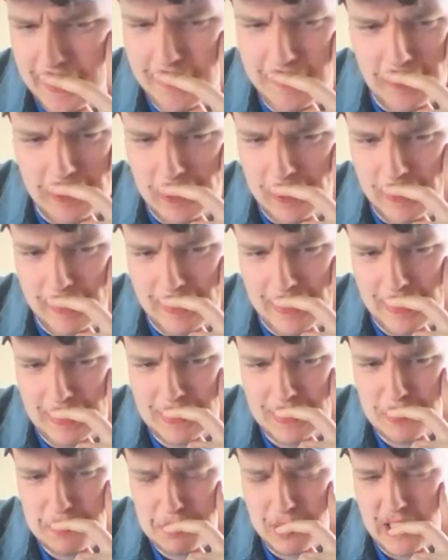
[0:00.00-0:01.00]
I hadn't thought of
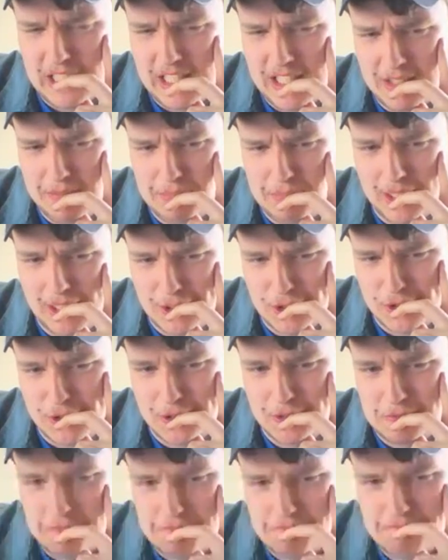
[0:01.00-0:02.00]
that. That's pretty deep,
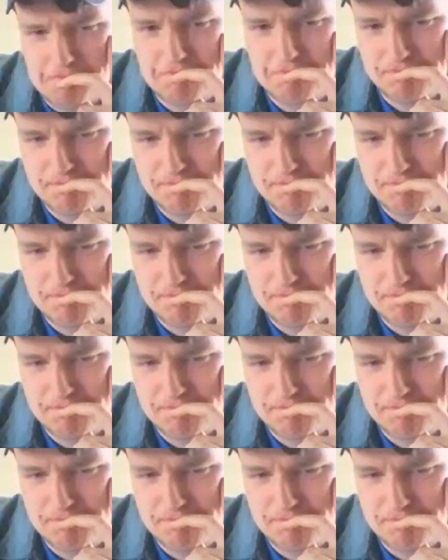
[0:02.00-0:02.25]
actually.